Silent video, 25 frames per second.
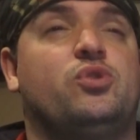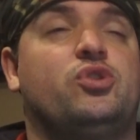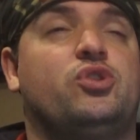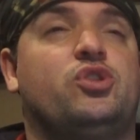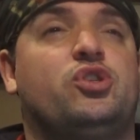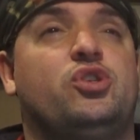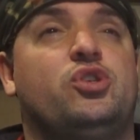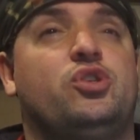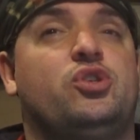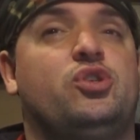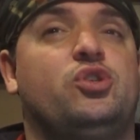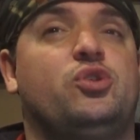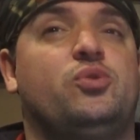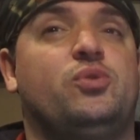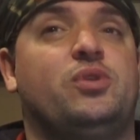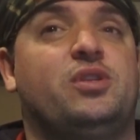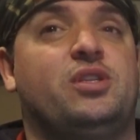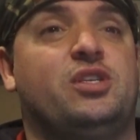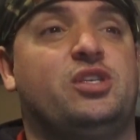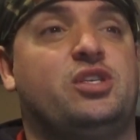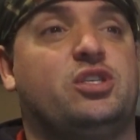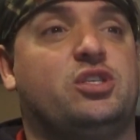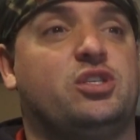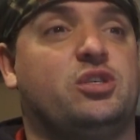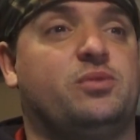to do in
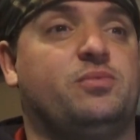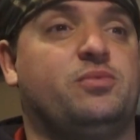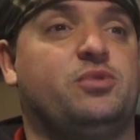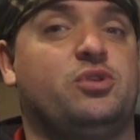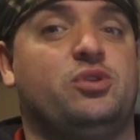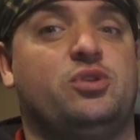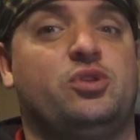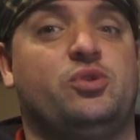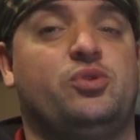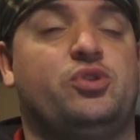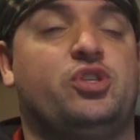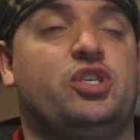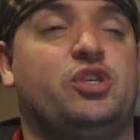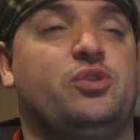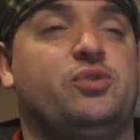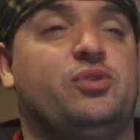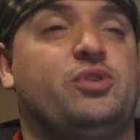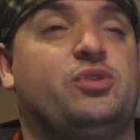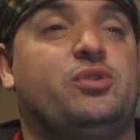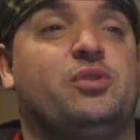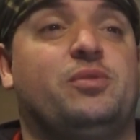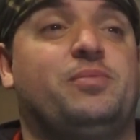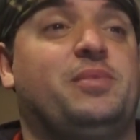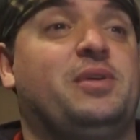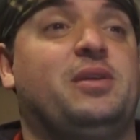this new series.
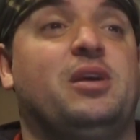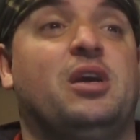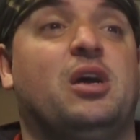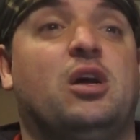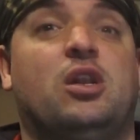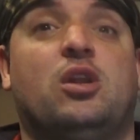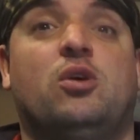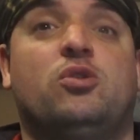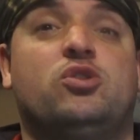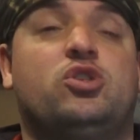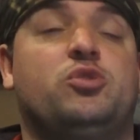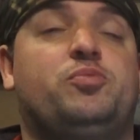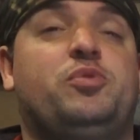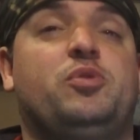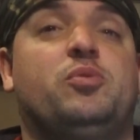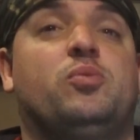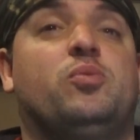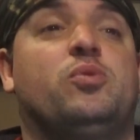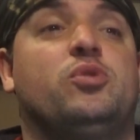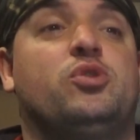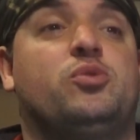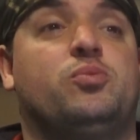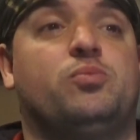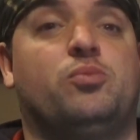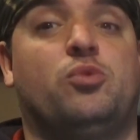I mean, loads of people
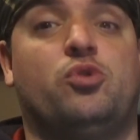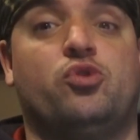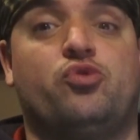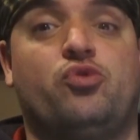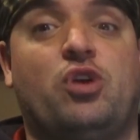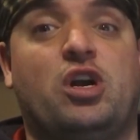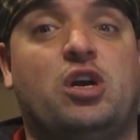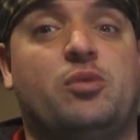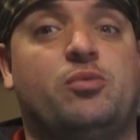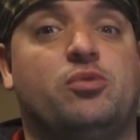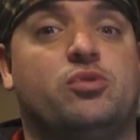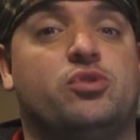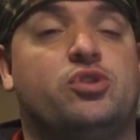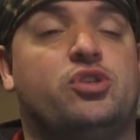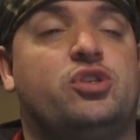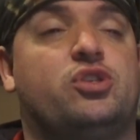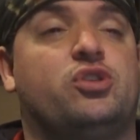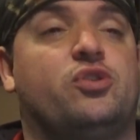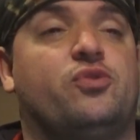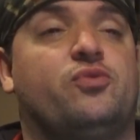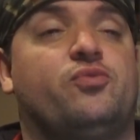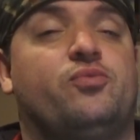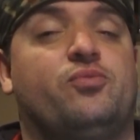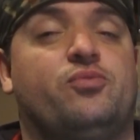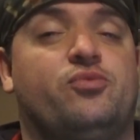want more Dragon Ball
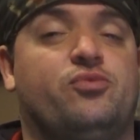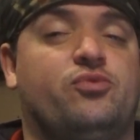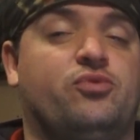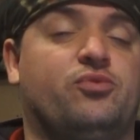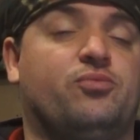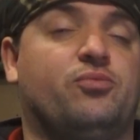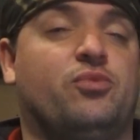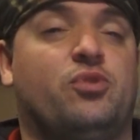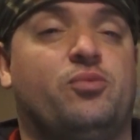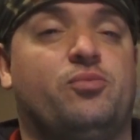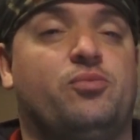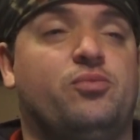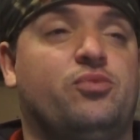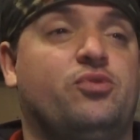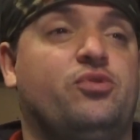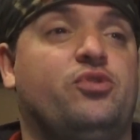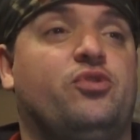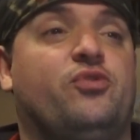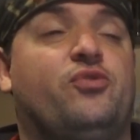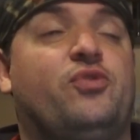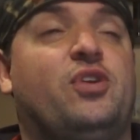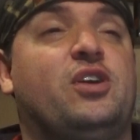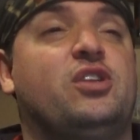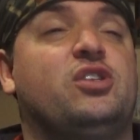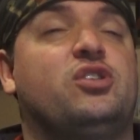stuff. Your
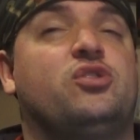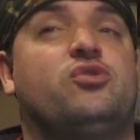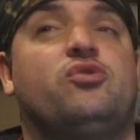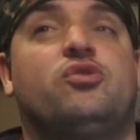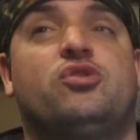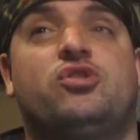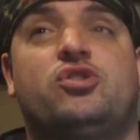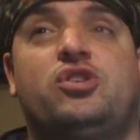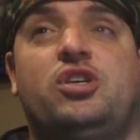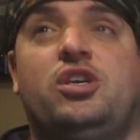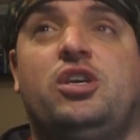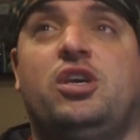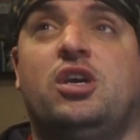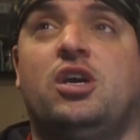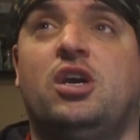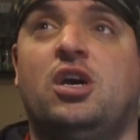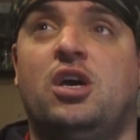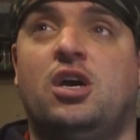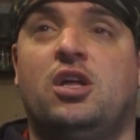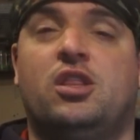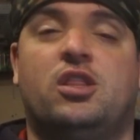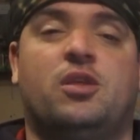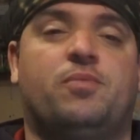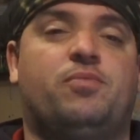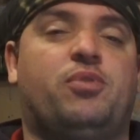fans across the
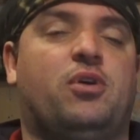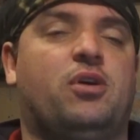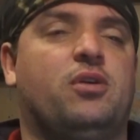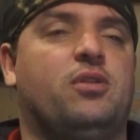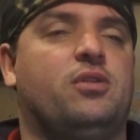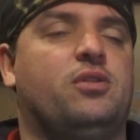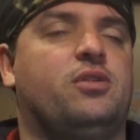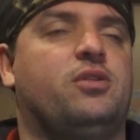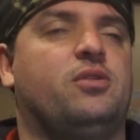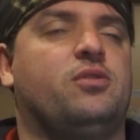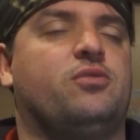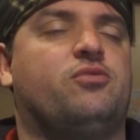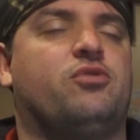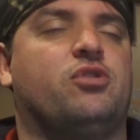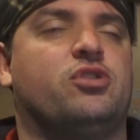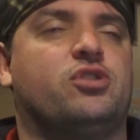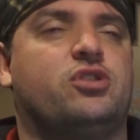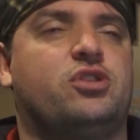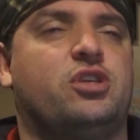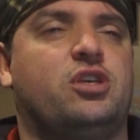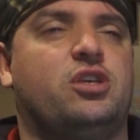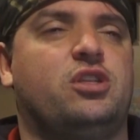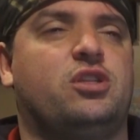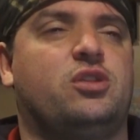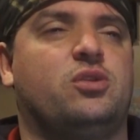
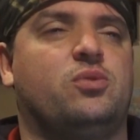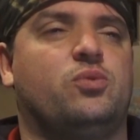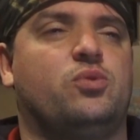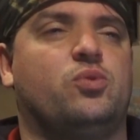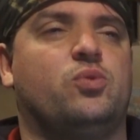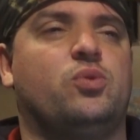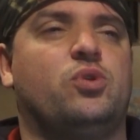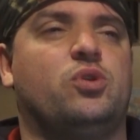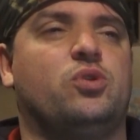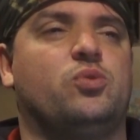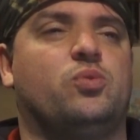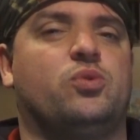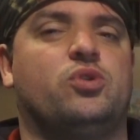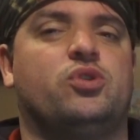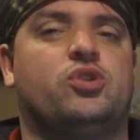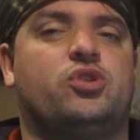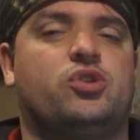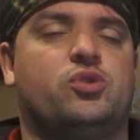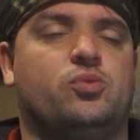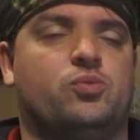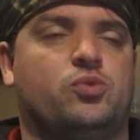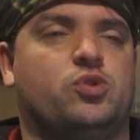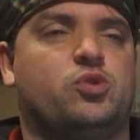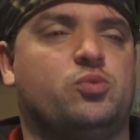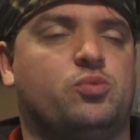world wants
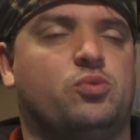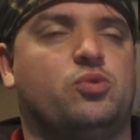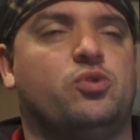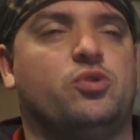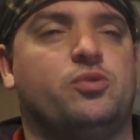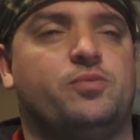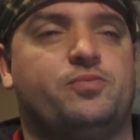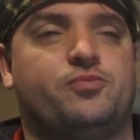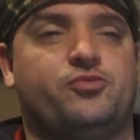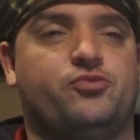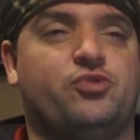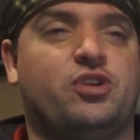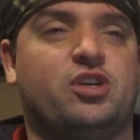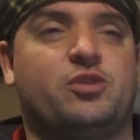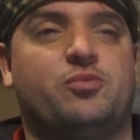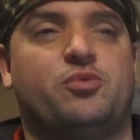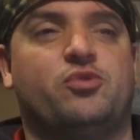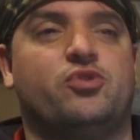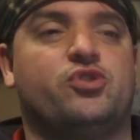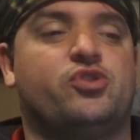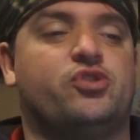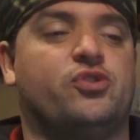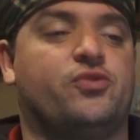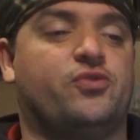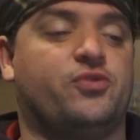more Dragon Ball
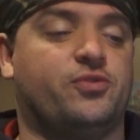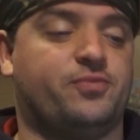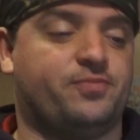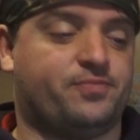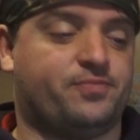stuff.